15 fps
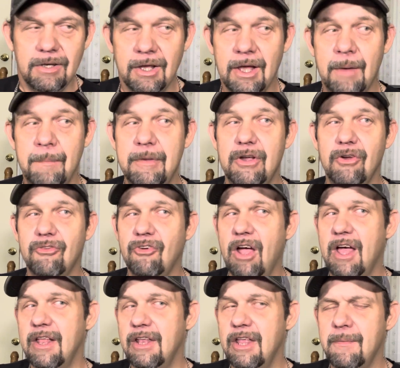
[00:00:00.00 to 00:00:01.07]
I mean, you're
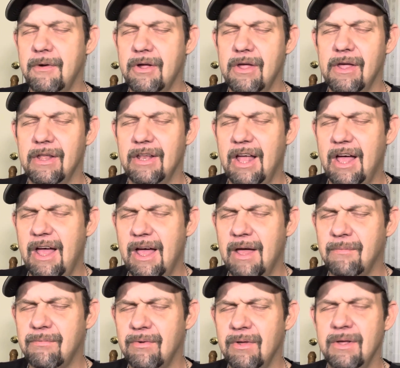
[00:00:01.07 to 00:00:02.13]
trying to live a good
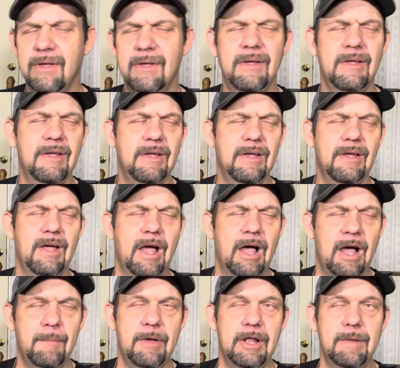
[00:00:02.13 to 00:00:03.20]
life.
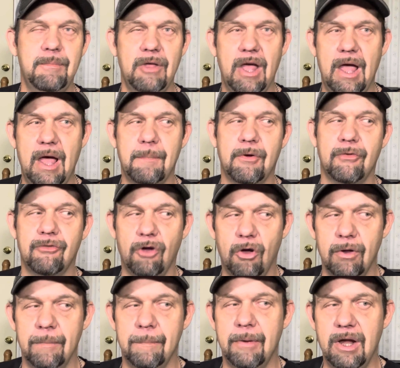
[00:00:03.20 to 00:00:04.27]
I mean, if you have
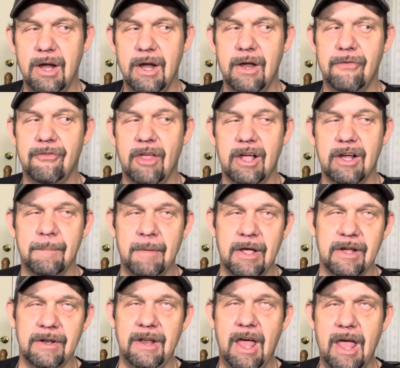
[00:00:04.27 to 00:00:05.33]
controlling parents, that could
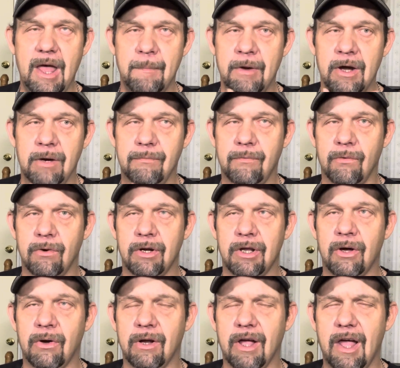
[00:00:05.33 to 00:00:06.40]
make a nightmare for you,
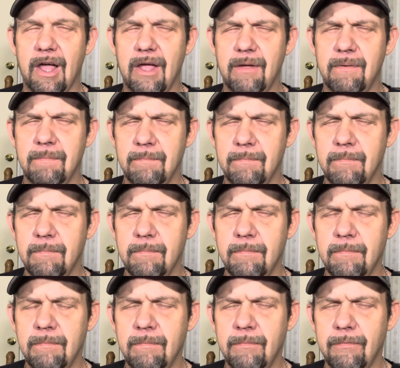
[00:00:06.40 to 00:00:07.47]
okay?
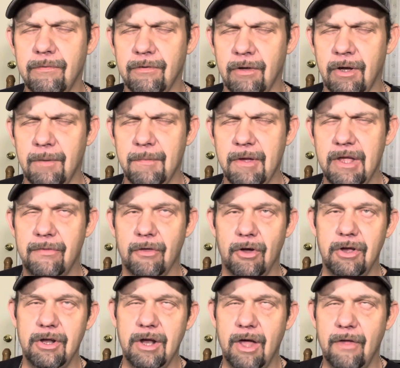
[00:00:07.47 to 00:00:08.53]
So, I mean, though
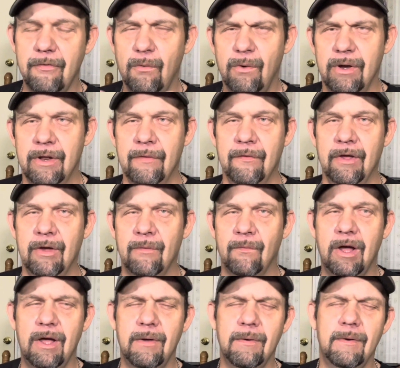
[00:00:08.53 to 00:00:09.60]
you're not doing anything,
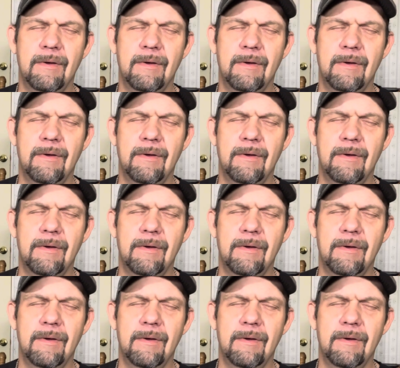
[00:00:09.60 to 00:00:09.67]
right?